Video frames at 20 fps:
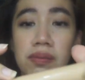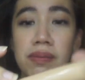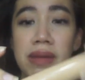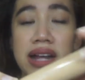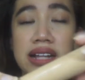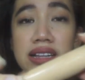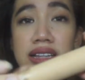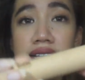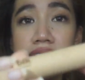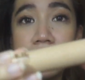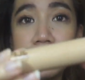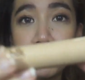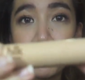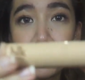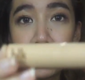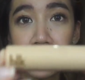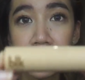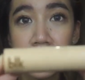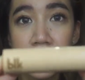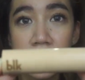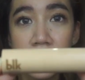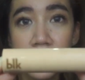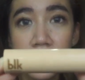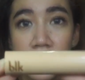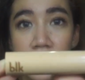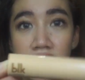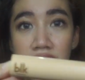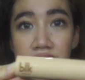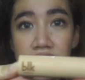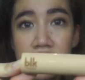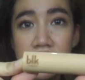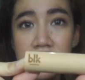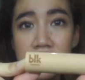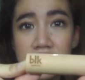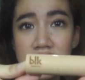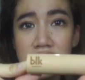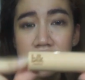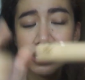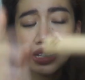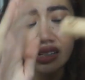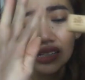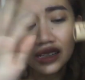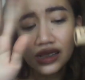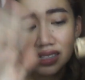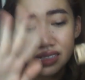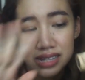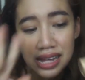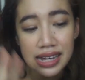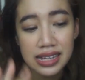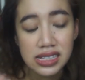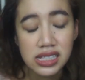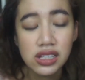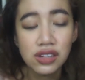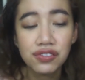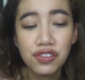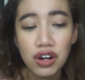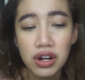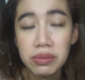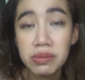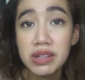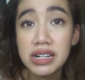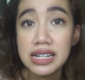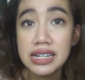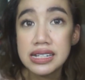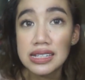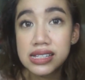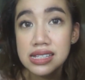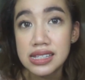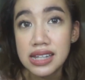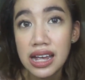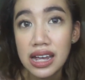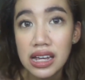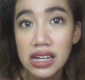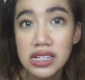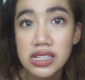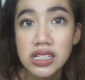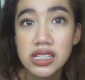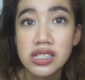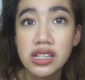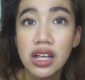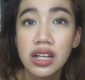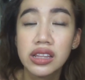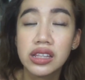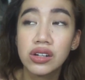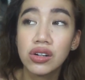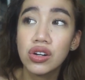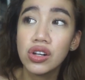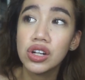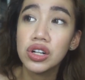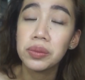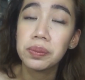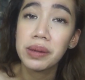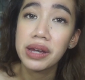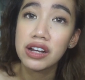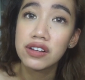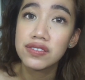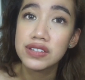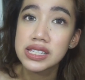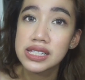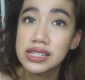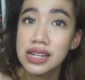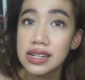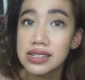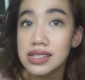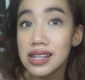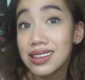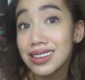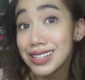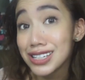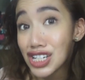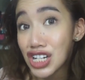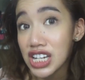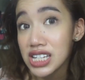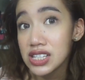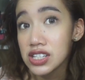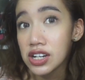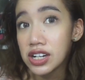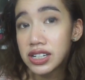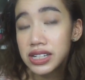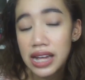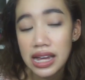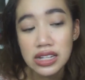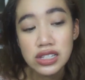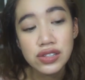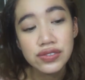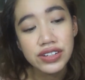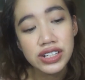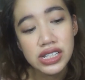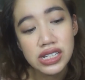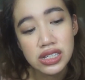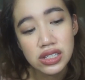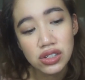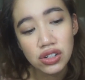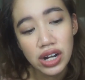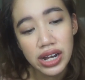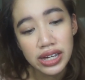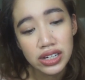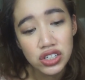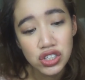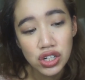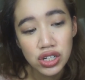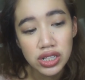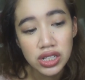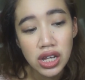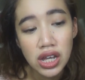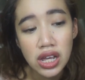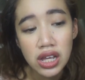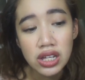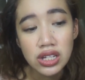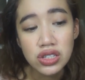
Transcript: Matte lip. I think this is nice. The formula is nice. The color payoff is nice. And the shades are nice for this collection.